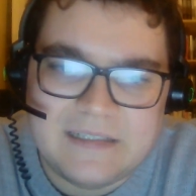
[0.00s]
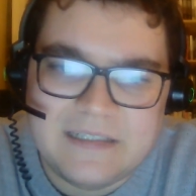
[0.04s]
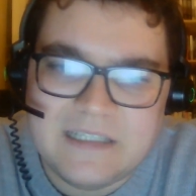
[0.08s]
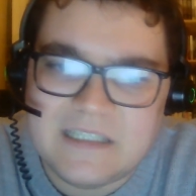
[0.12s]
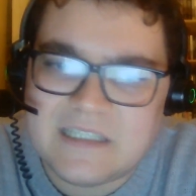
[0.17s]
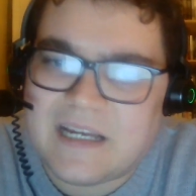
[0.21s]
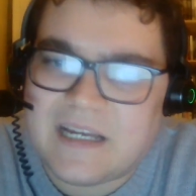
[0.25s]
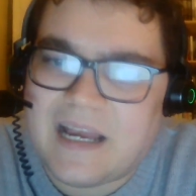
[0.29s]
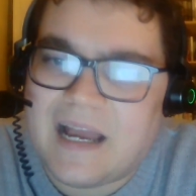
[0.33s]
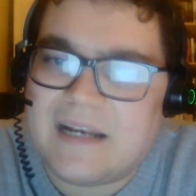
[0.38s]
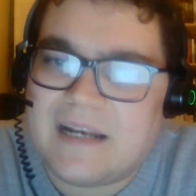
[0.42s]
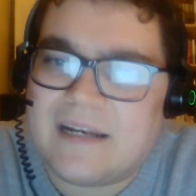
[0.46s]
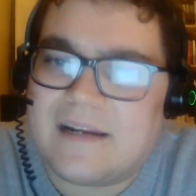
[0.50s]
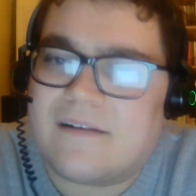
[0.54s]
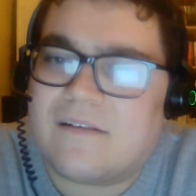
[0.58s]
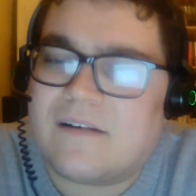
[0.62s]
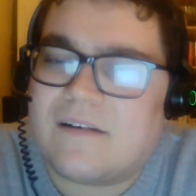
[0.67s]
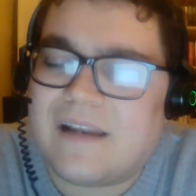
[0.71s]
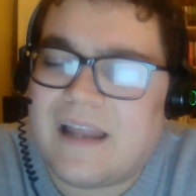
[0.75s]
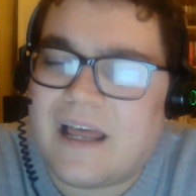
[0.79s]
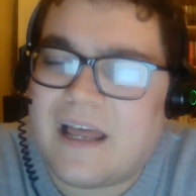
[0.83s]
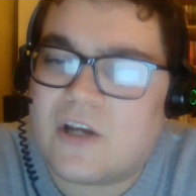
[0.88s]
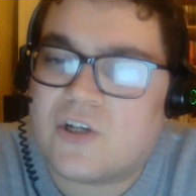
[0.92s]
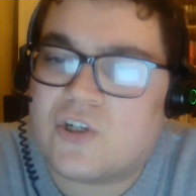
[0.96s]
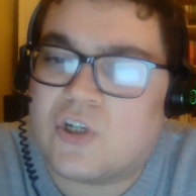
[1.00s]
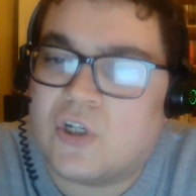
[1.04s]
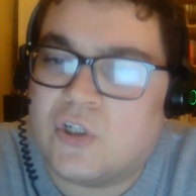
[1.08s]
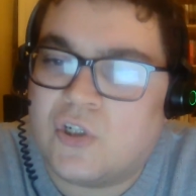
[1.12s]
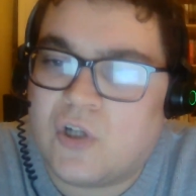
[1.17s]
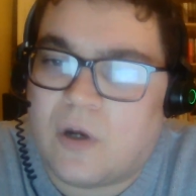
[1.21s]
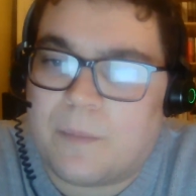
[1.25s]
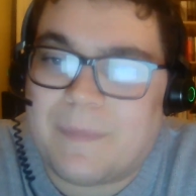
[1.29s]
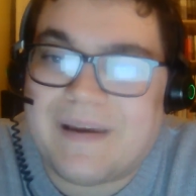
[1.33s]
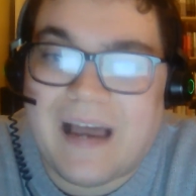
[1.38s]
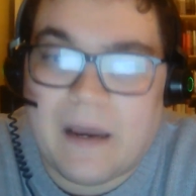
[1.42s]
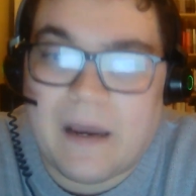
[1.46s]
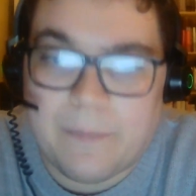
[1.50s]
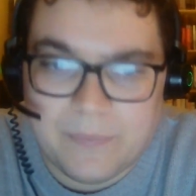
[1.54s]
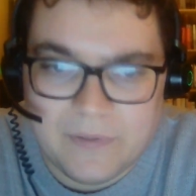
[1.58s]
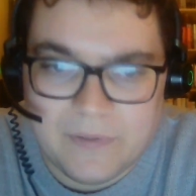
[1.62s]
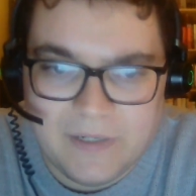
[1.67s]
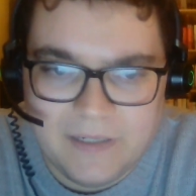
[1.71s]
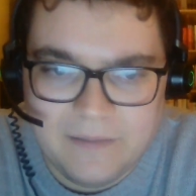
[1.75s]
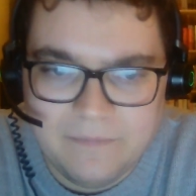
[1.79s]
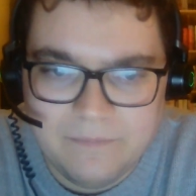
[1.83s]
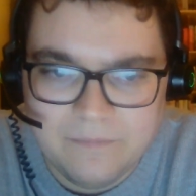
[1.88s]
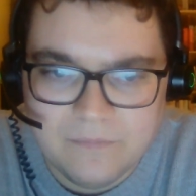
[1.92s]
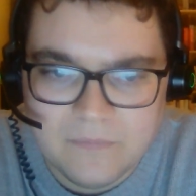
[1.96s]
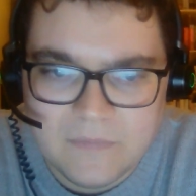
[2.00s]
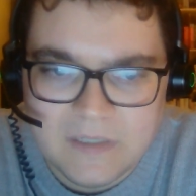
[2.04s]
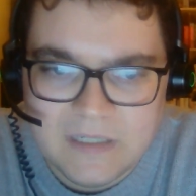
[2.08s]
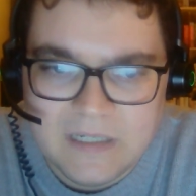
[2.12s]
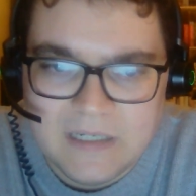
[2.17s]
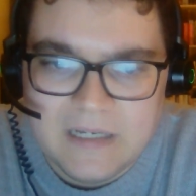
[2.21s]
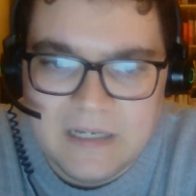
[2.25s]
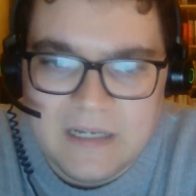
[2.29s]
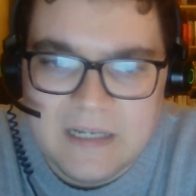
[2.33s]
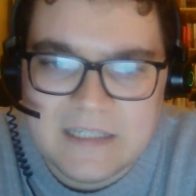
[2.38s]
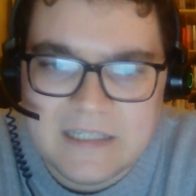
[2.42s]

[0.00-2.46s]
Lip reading: This kind of clash should not be happening.